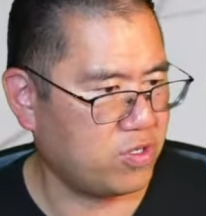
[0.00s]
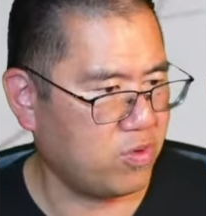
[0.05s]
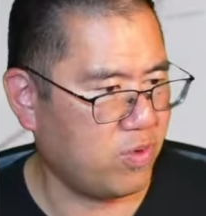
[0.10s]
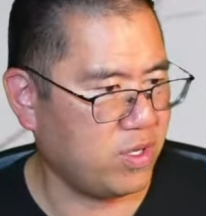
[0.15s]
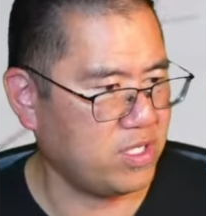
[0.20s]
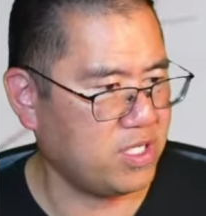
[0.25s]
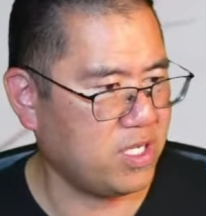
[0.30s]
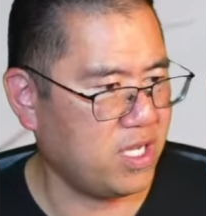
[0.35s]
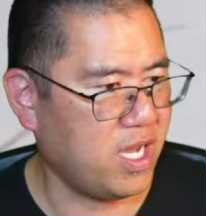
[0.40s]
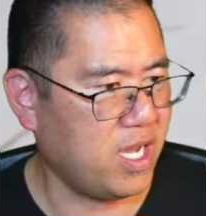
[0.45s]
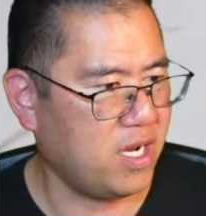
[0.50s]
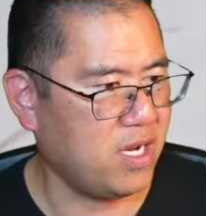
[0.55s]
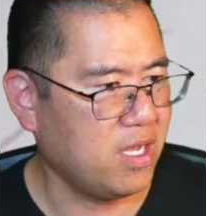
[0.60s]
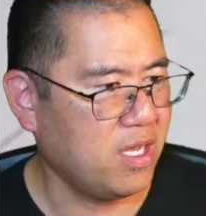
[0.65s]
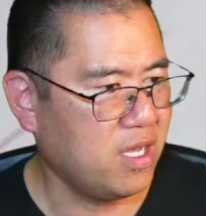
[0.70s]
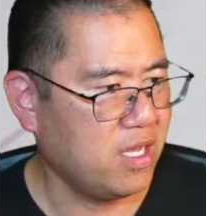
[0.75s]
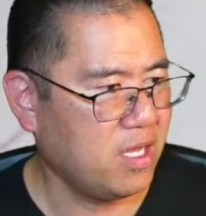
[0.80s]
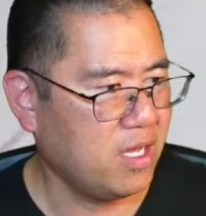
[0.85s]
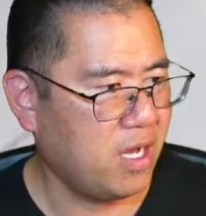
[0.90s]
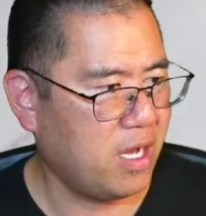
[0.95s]
So once again,
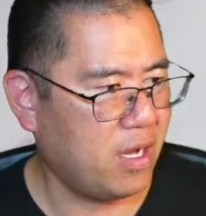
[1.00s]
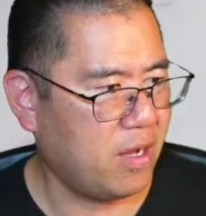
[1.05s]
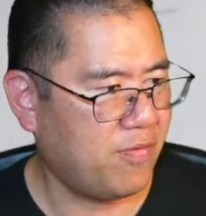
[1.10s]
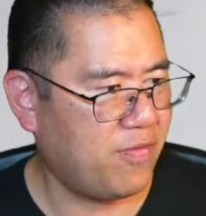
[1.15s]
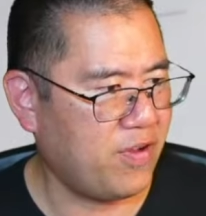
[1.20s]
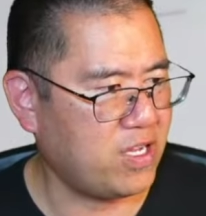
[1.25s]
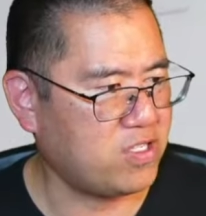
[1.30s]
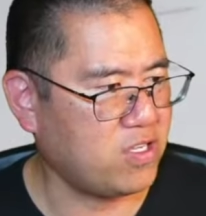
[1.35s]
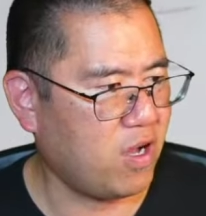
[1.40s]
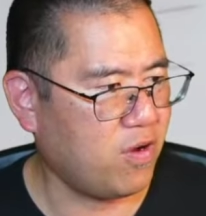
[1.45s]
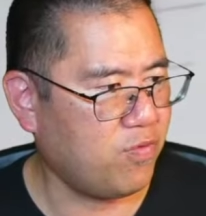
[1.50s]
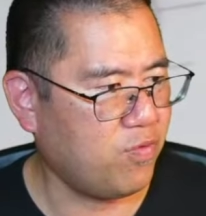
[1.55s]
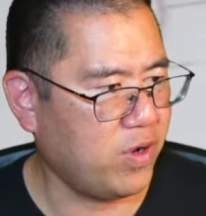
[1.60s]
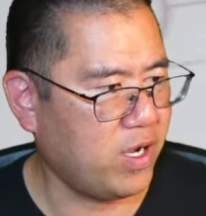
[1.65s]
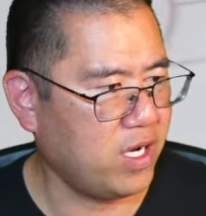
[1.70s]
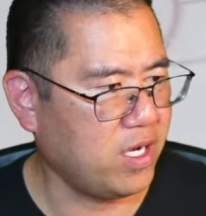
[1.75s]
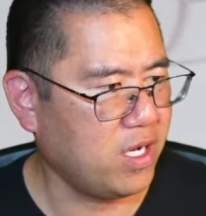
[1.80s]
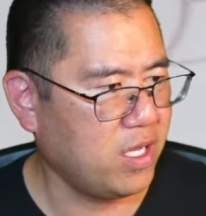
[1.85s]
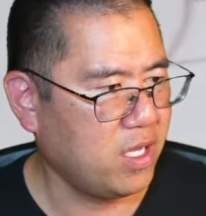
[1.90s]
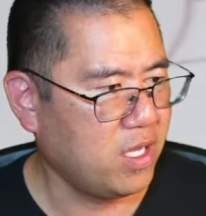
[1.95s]
uh, face-off
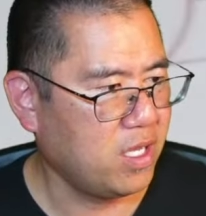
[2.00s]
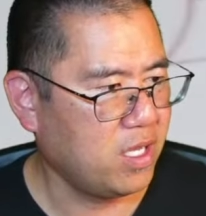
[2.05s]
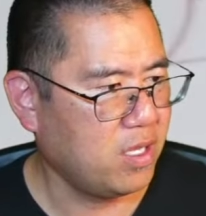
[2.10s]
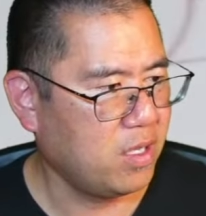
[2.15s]
win.